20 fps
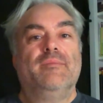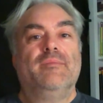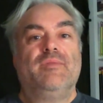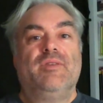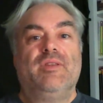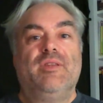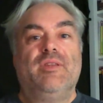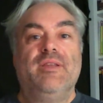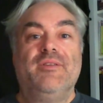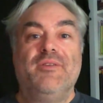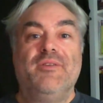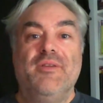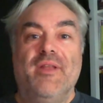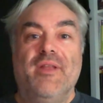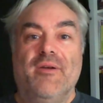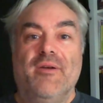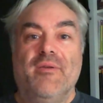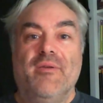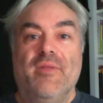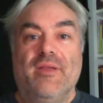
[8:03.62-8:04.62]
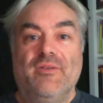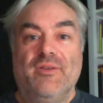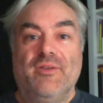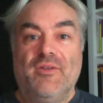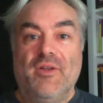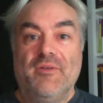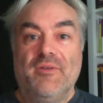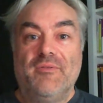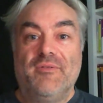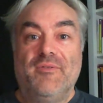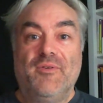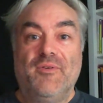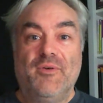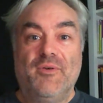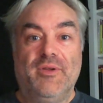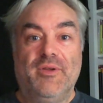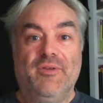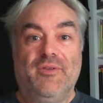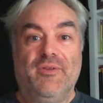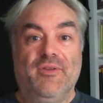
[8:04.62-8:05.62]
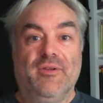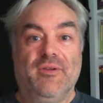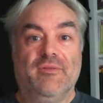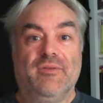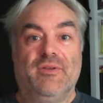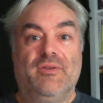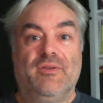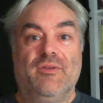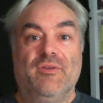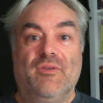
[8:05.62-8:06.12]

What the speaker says: Did you know there's a done for you service?